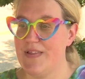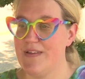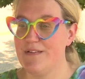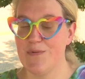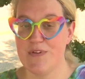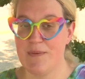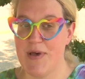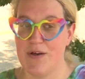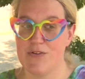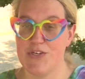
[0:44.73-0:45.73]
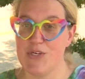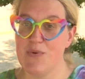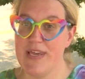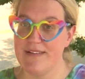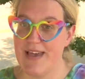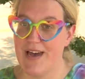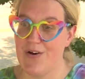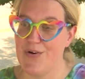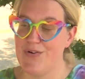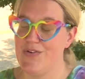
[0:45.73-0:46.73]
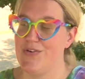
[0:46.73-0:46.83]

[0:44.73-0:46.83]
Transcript: and this was about 2 weeks out,